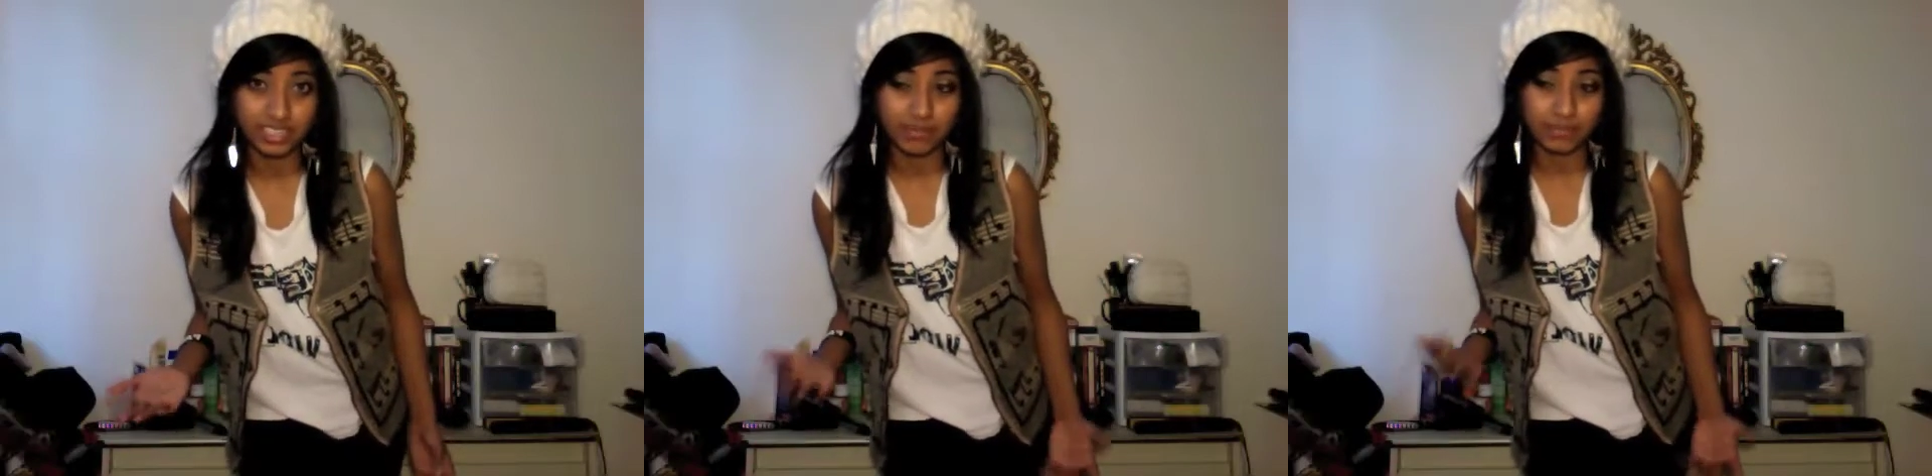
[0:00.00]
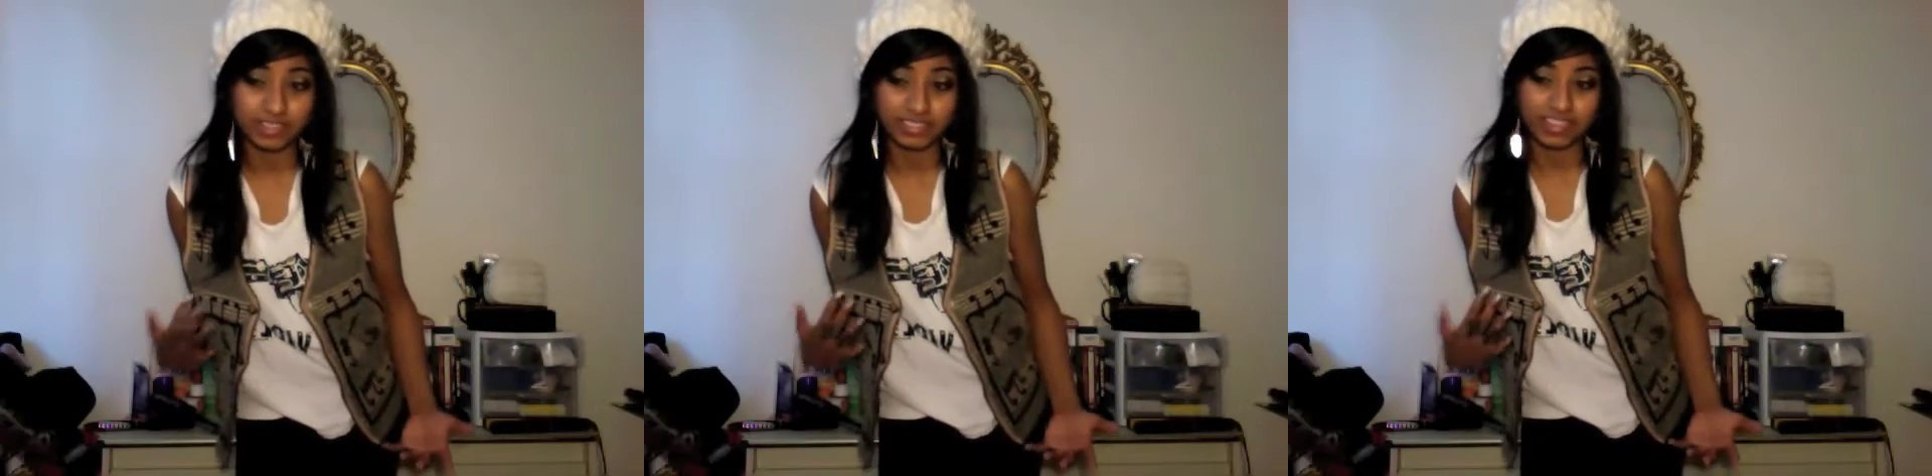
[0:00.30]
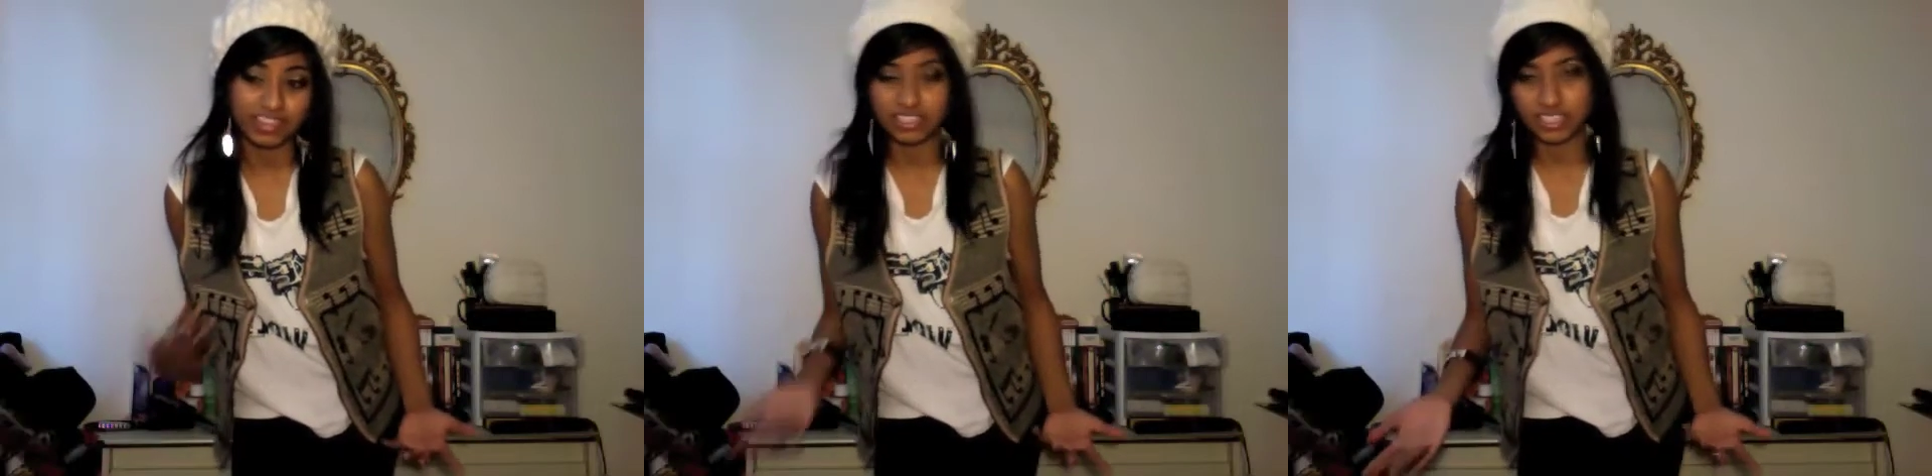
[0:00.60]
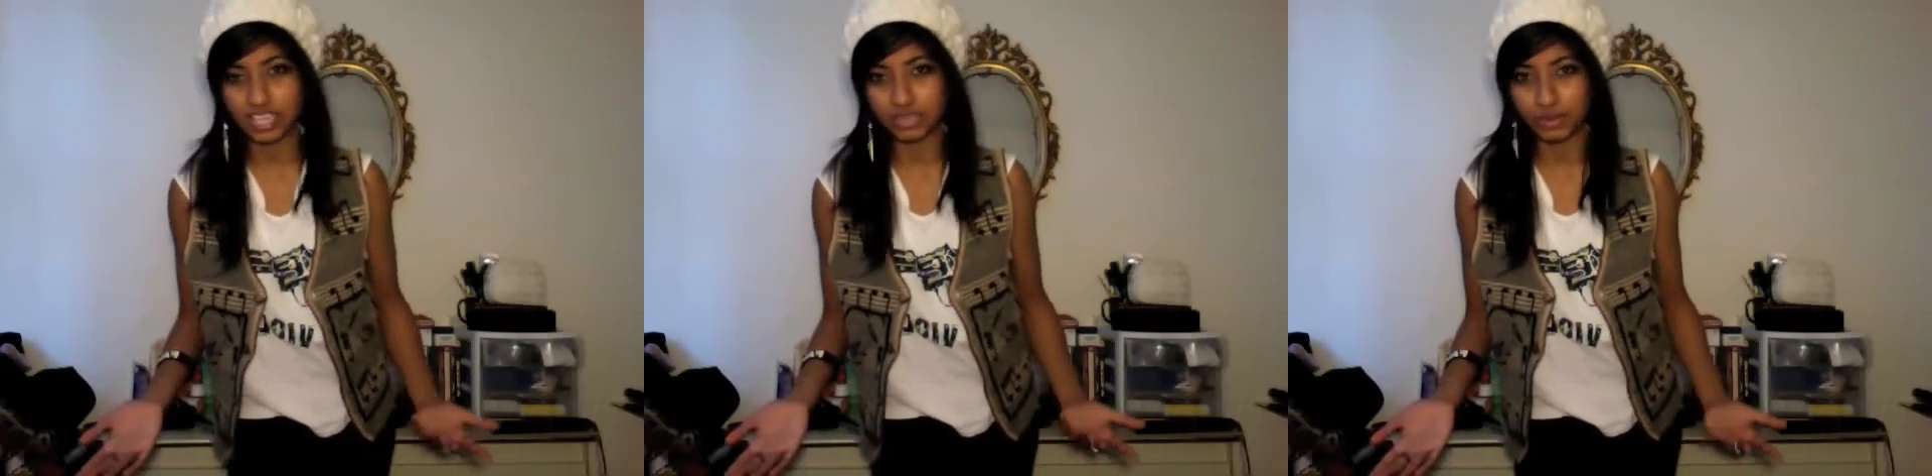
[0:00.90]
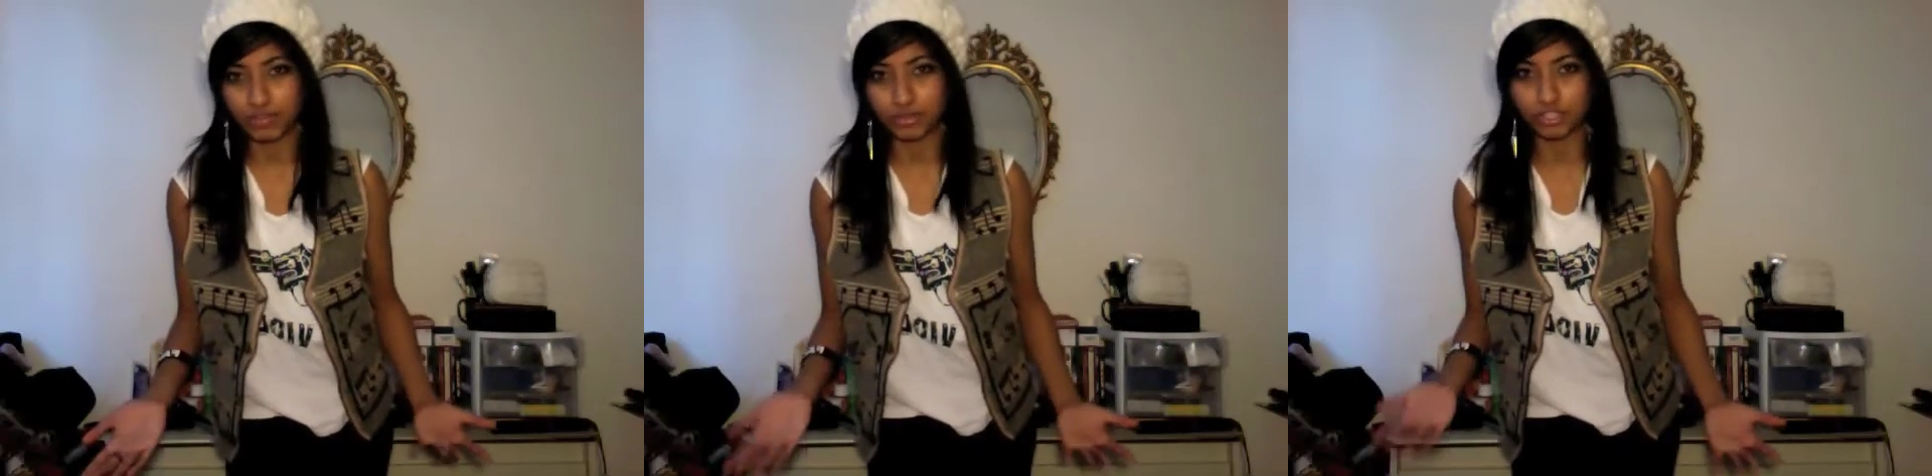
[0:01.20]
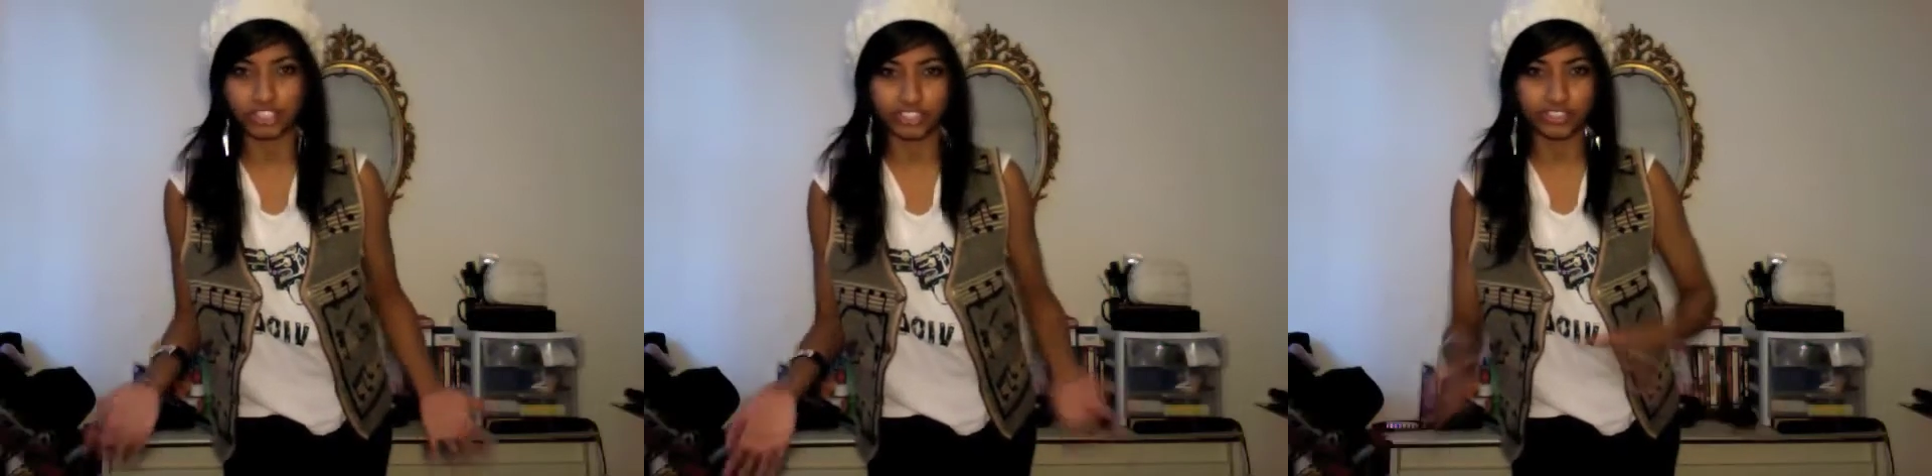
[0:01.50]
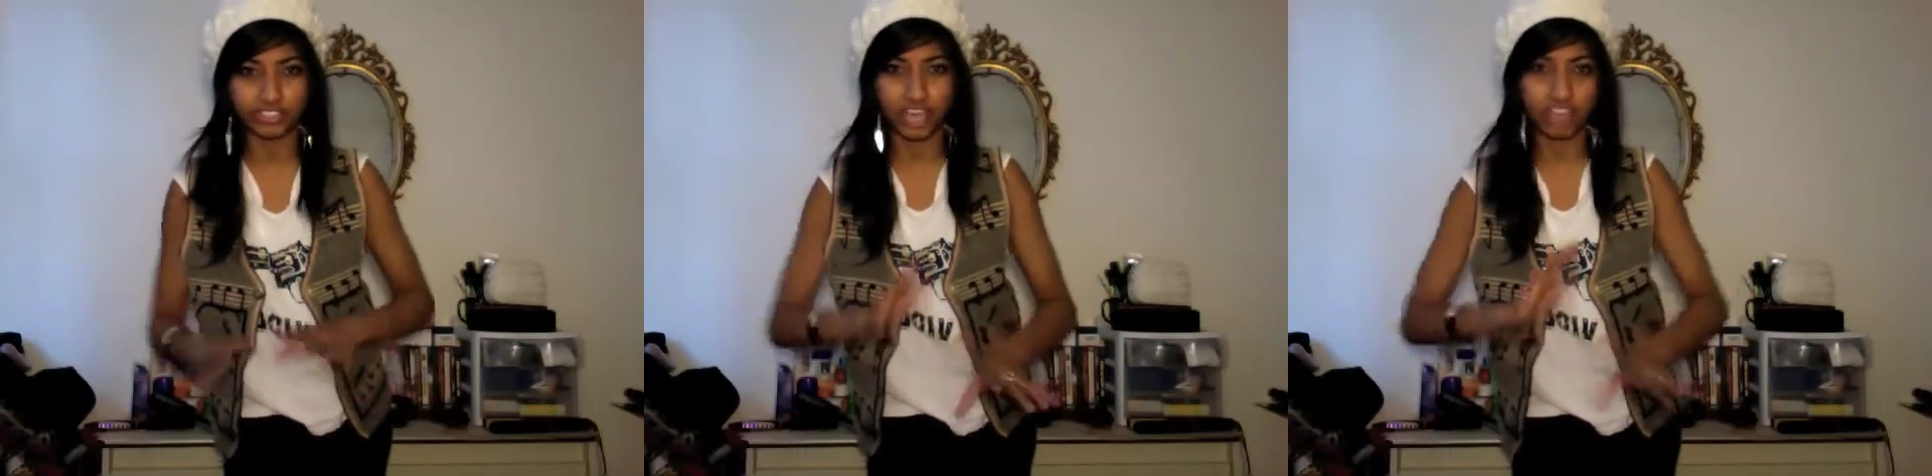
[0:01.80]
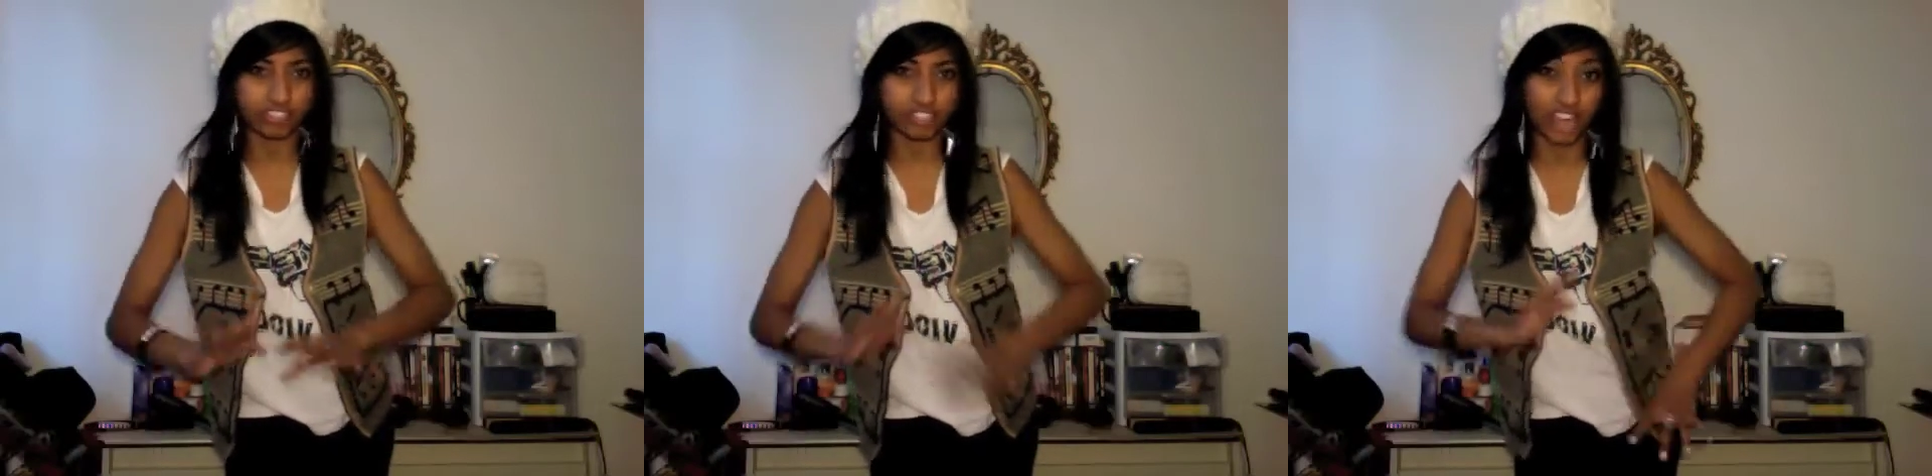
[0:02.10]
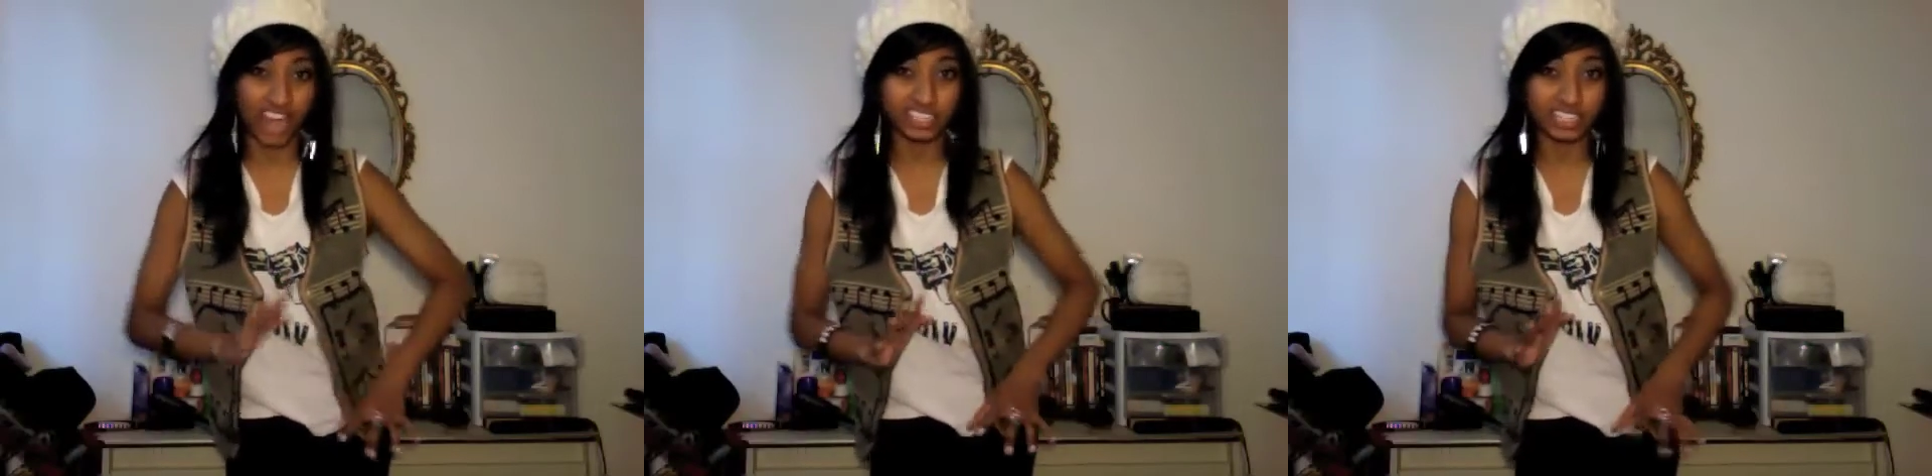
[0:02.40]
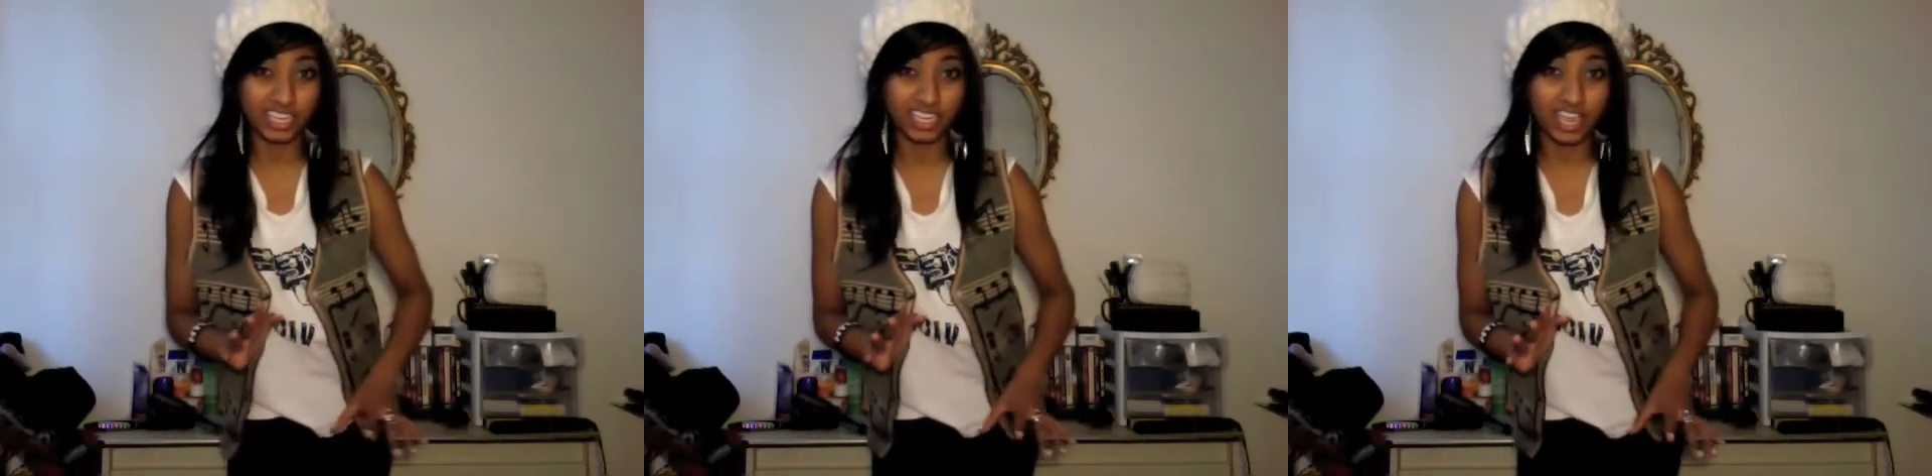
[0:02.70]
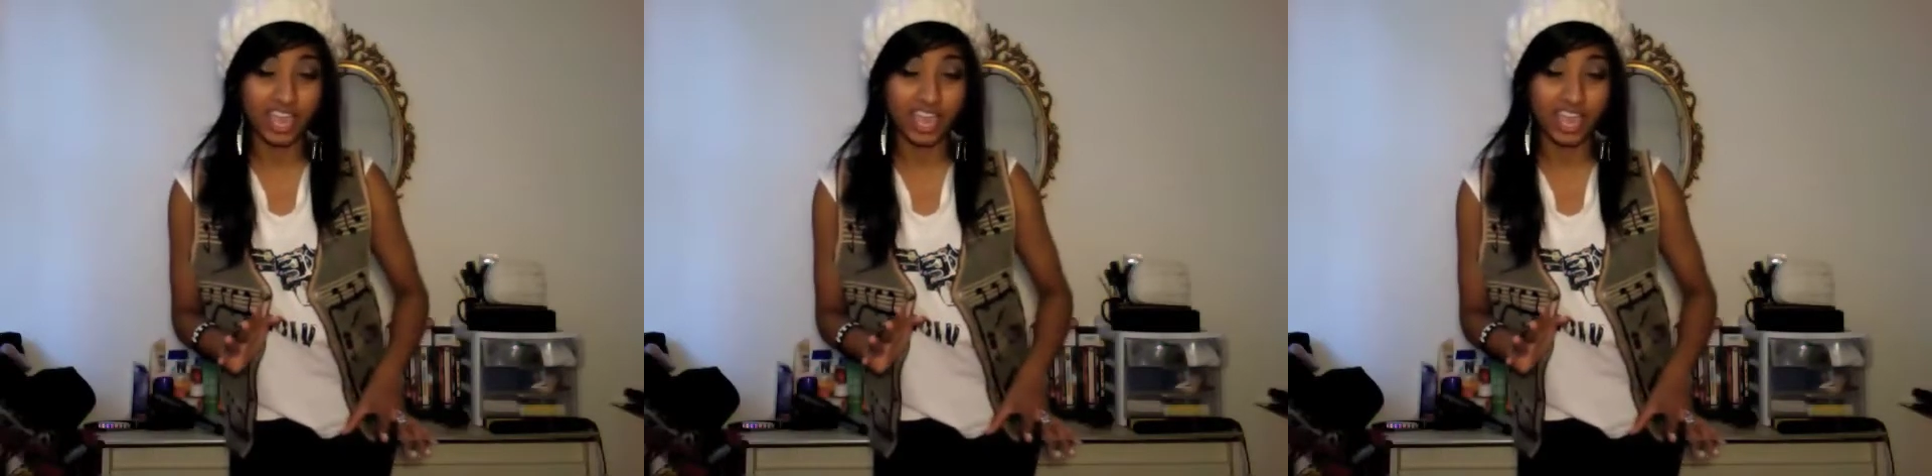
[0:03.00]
because I think it takes away from the shirt or it's kind of distracting.